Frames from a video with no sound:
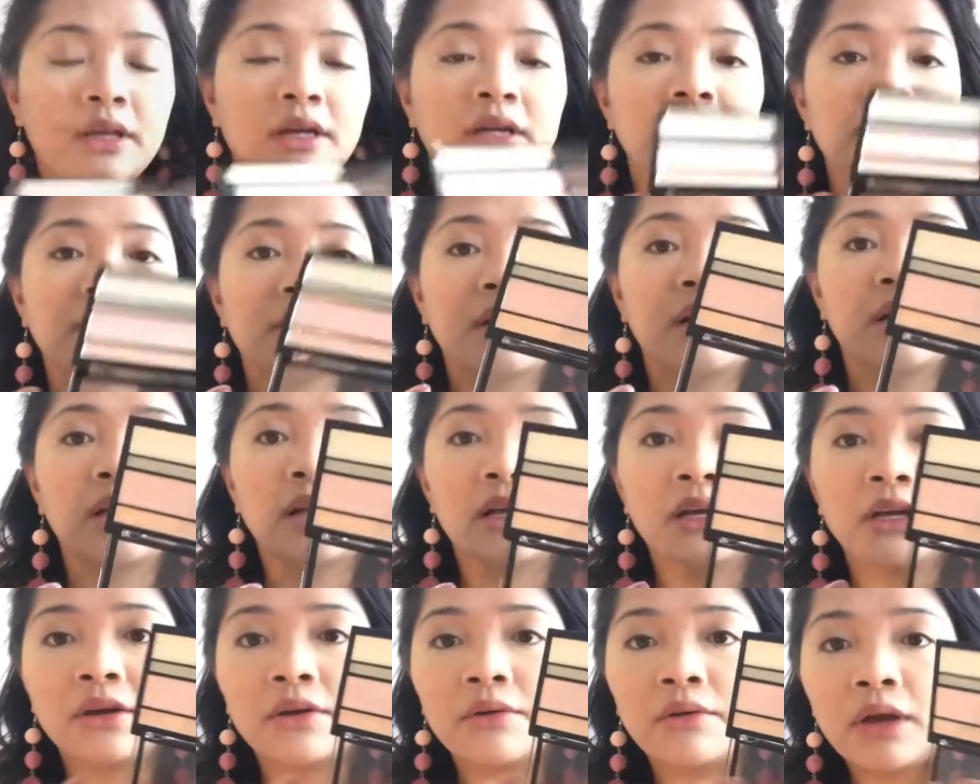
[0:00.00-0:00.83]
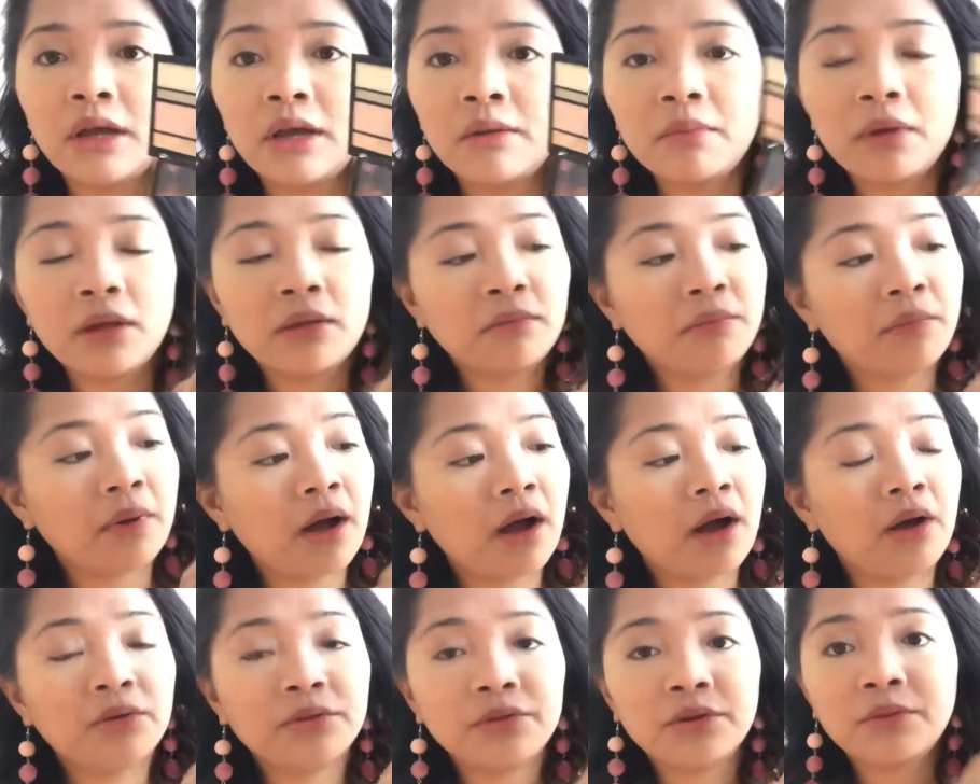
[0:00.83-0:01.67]
has got like cream and
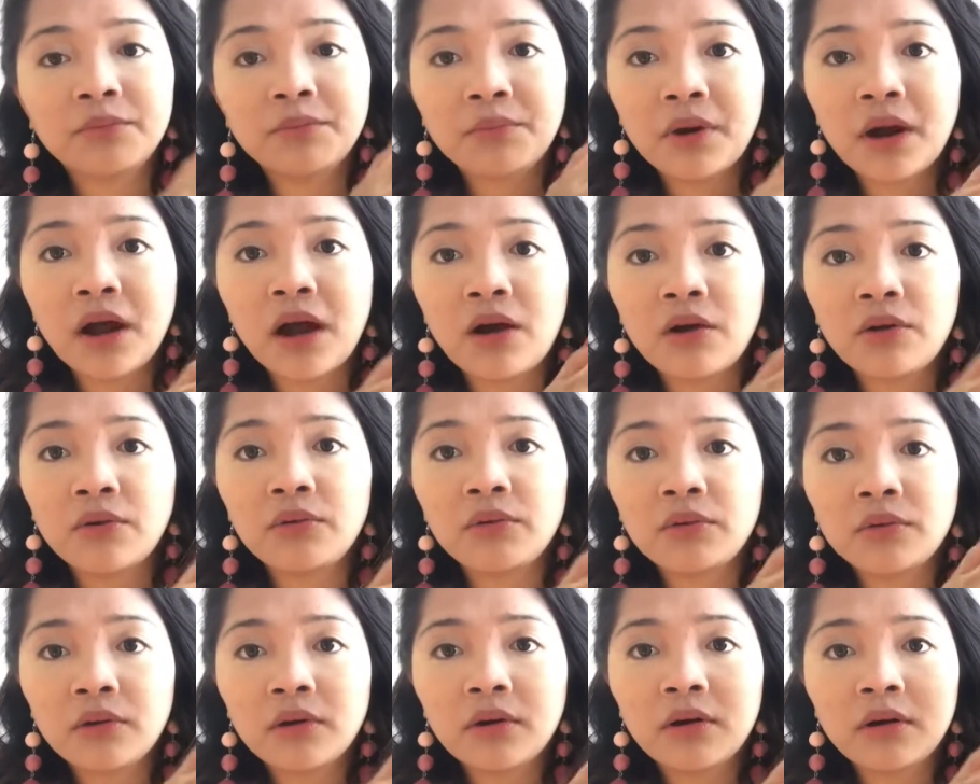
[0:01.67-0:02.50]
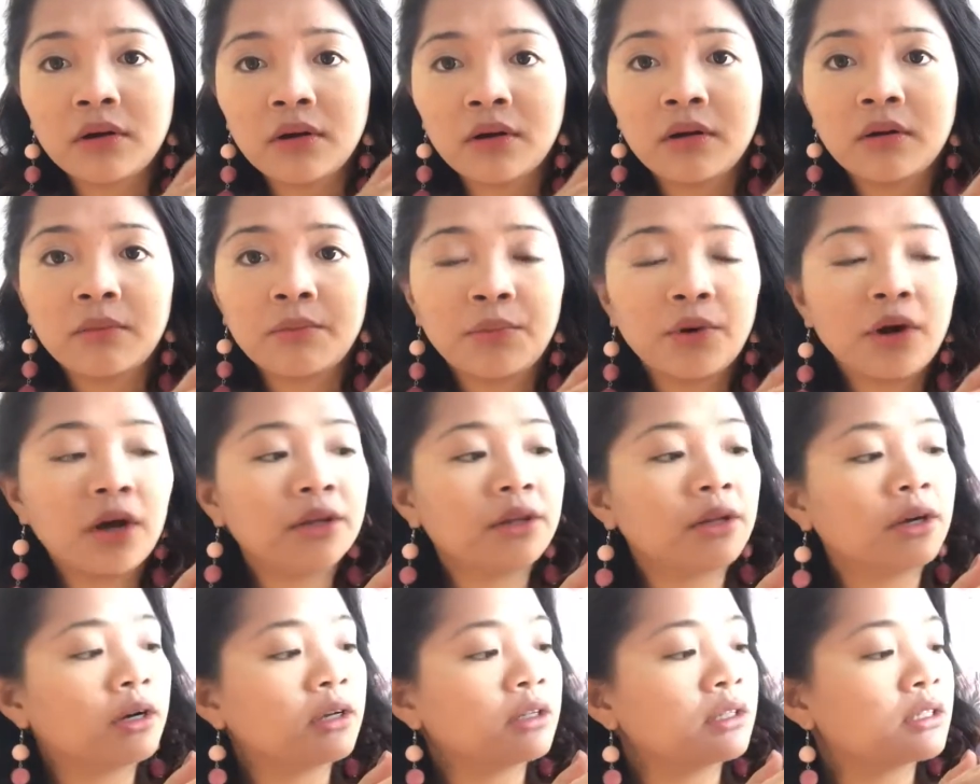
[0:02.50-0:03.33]
powder brow
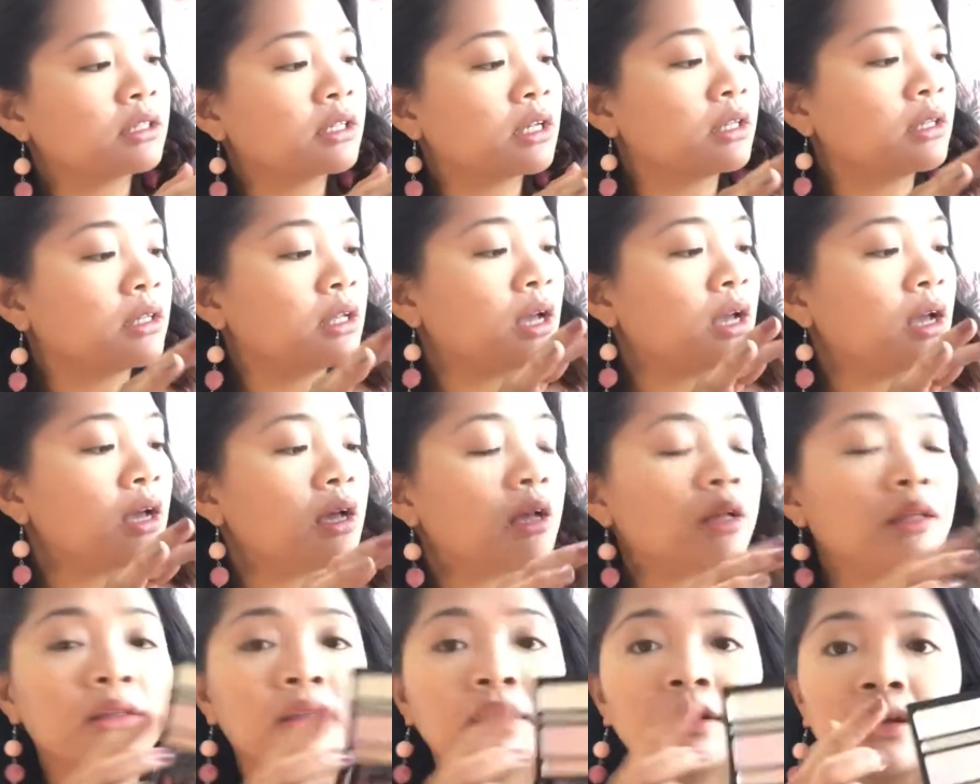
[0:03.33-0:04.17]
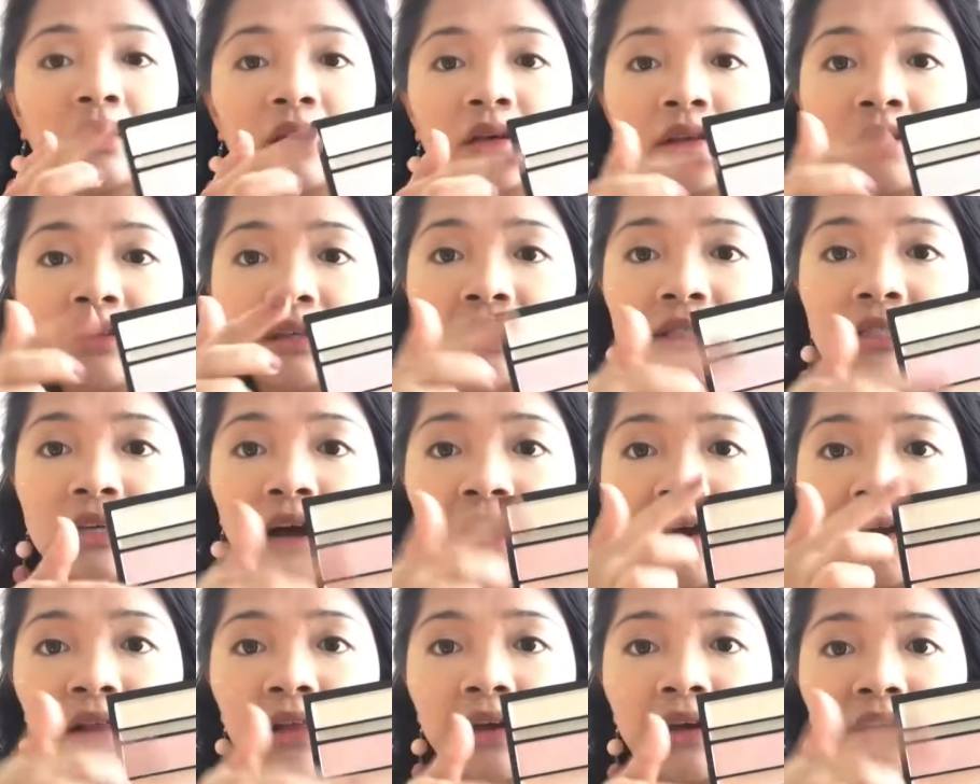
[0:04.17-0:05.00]
products, and then these
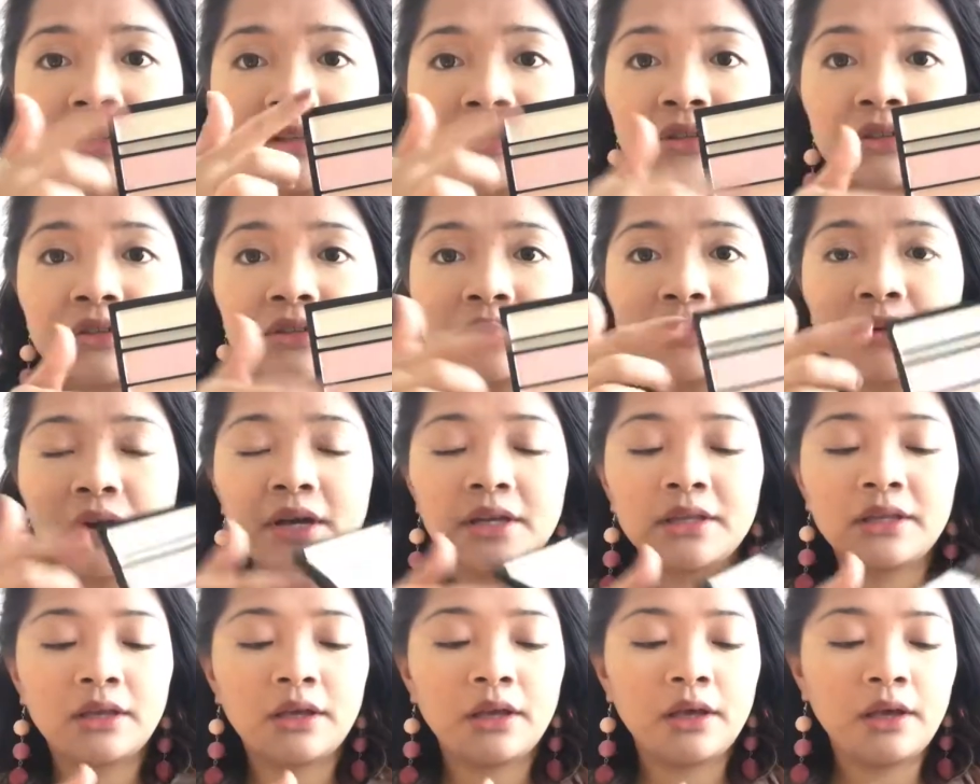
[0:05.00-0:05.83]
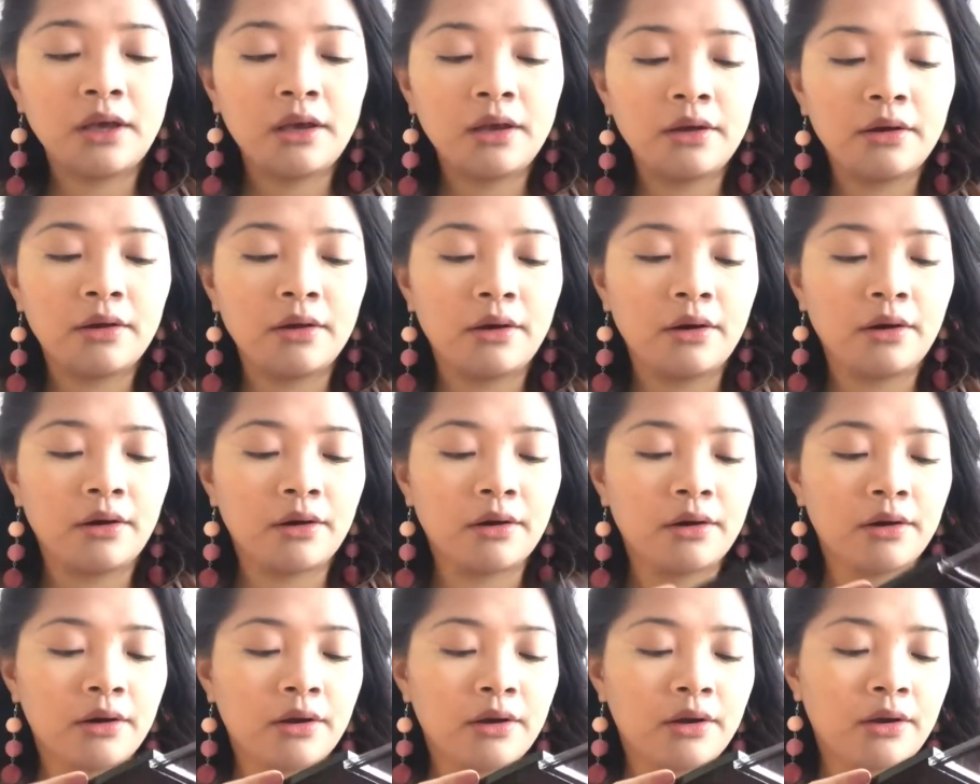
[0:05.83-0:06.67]
highlighters right
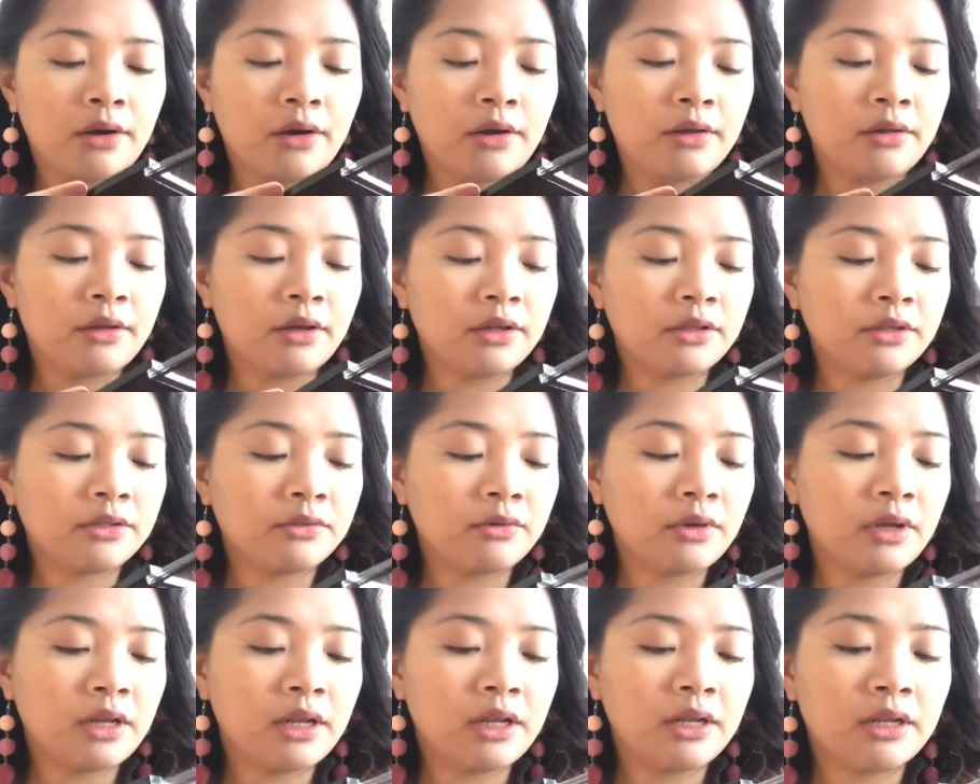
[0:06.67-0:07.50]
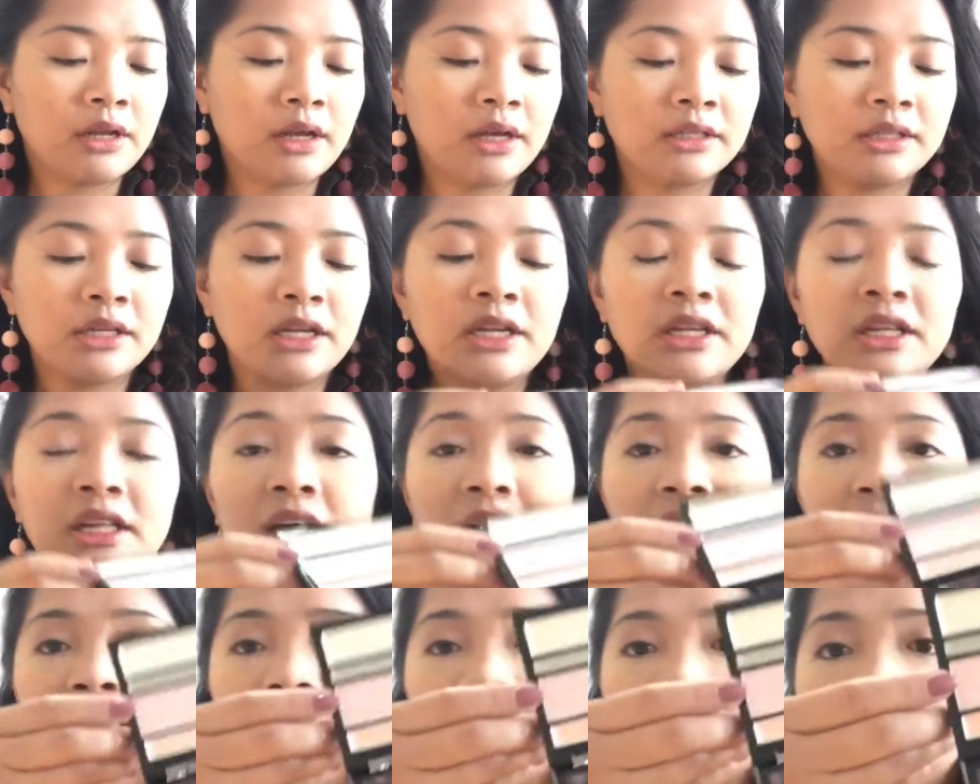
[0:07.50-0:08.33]
here. That's really nice. And it
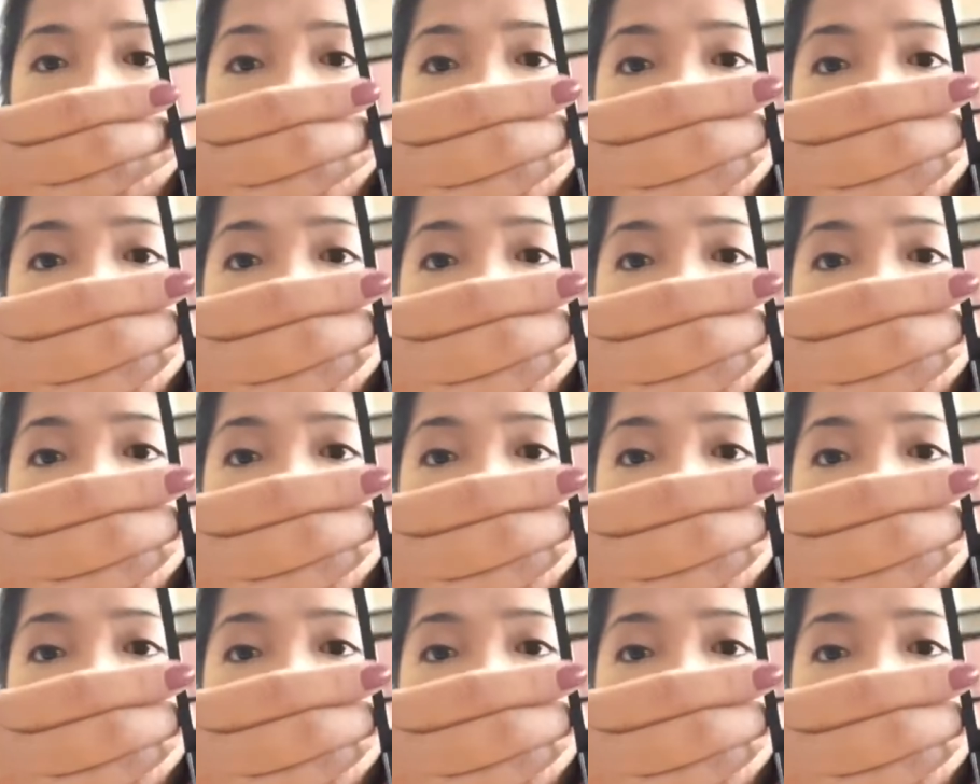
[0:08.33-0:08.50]
has got